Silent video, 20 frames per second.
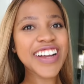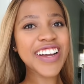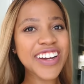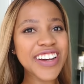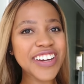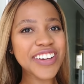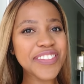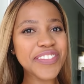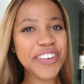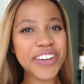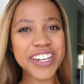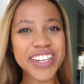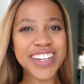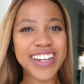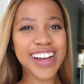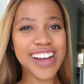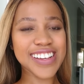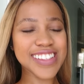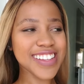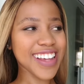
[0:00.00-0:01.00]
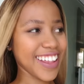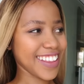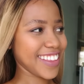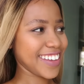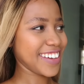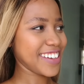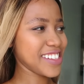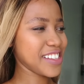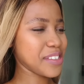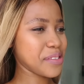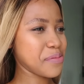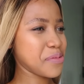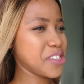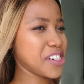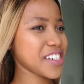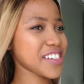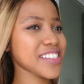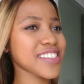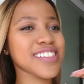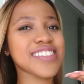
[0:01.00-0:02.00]
Good morning guys, I think it's
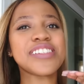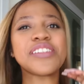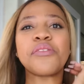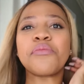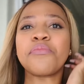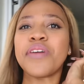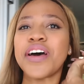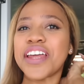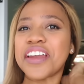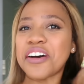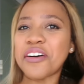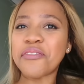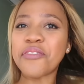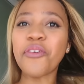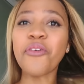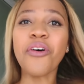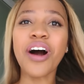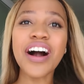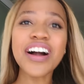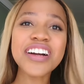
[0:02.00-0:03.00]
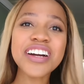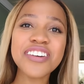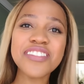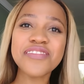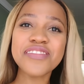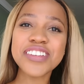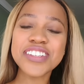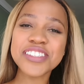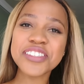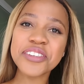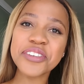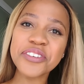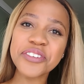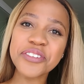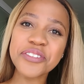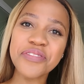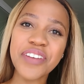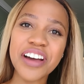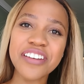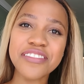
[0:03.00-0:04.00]
morning still, but um, welcome
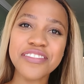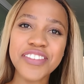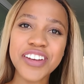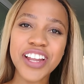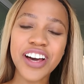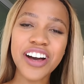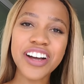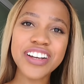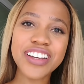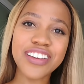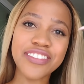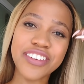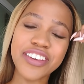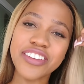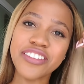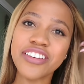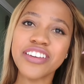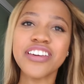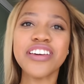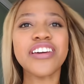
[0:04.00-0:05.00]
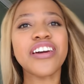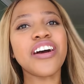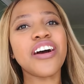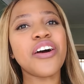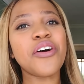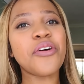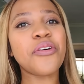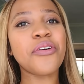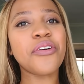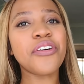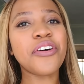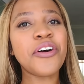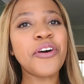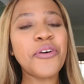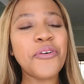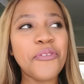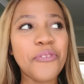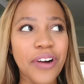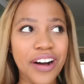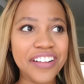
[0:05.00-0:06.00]
to my vlog. If you're new here,
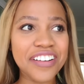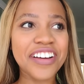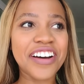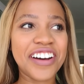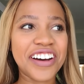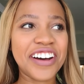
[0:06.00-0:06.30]
welcome.